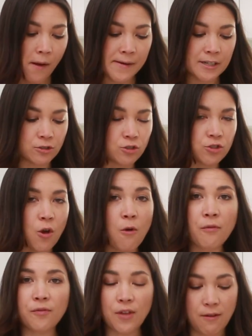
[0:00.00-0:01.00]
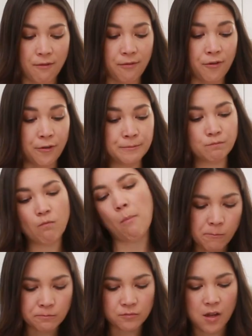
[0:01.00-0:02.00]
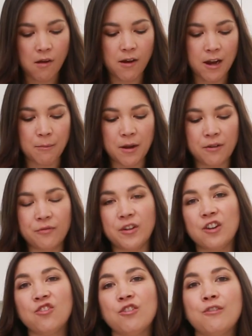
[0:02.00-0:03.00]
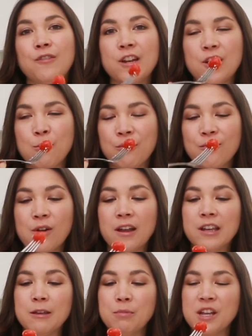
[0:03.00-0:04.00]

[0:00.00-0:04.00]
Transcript: It's so flavorful. All right, I better finish this video before I keep